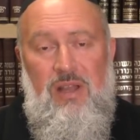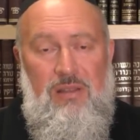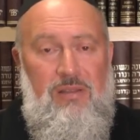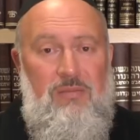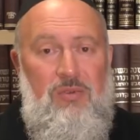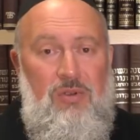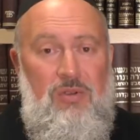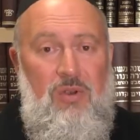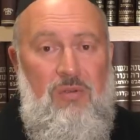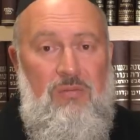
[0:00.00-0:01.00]
anthem
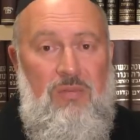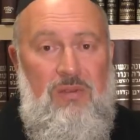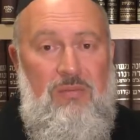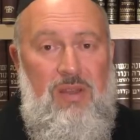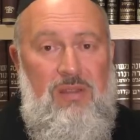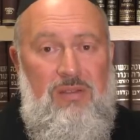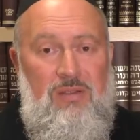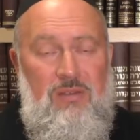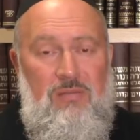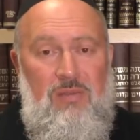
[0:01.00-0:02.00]
known by the
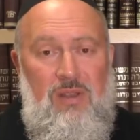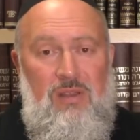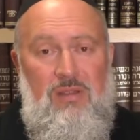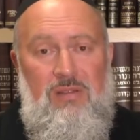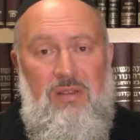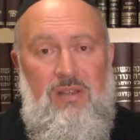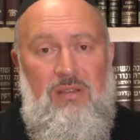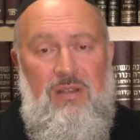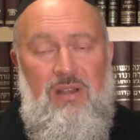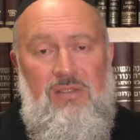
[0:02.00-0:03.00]
term the
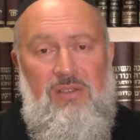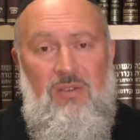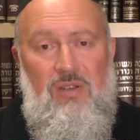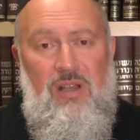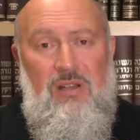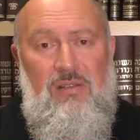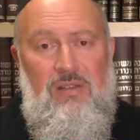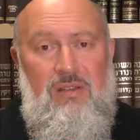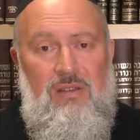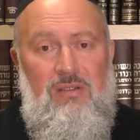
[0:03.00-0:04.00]
International,
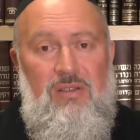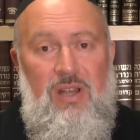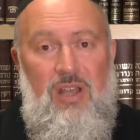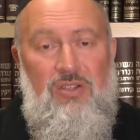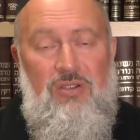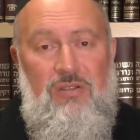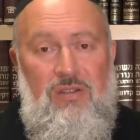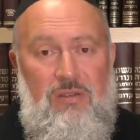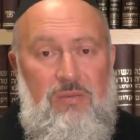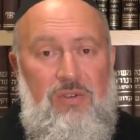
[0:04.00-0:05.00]
the international.
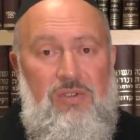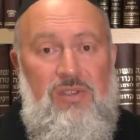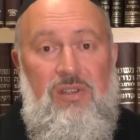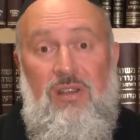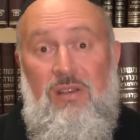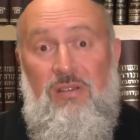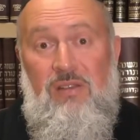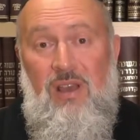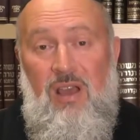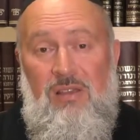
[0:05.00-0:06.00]
In other words,
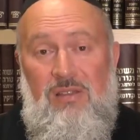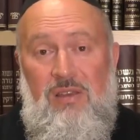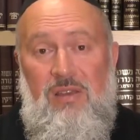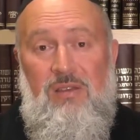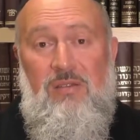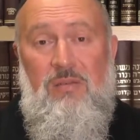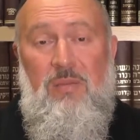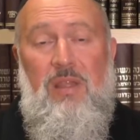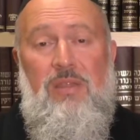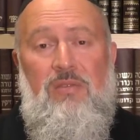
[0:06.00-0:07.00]
the
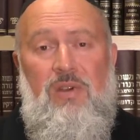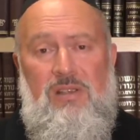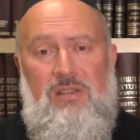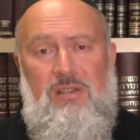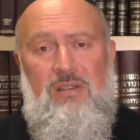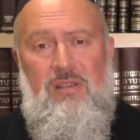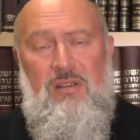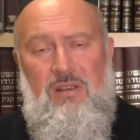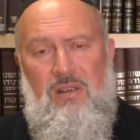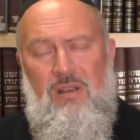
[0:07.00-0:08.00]
main thrust
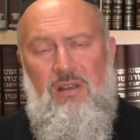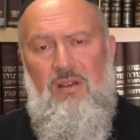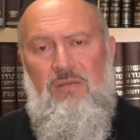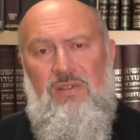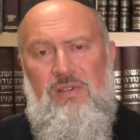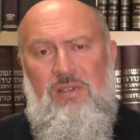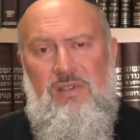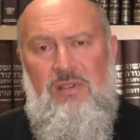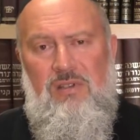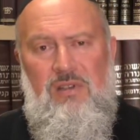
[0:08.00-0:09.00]
of
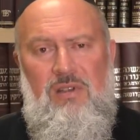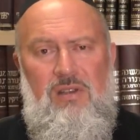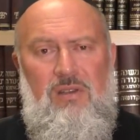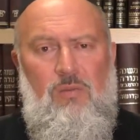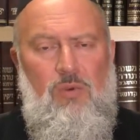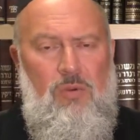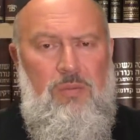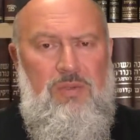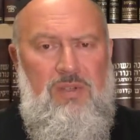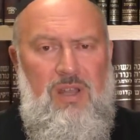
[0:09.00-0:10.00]
this
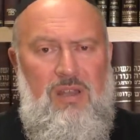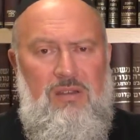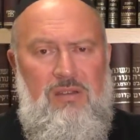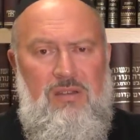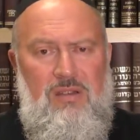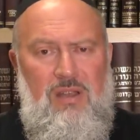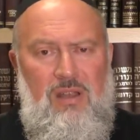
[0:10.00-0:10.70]
warped and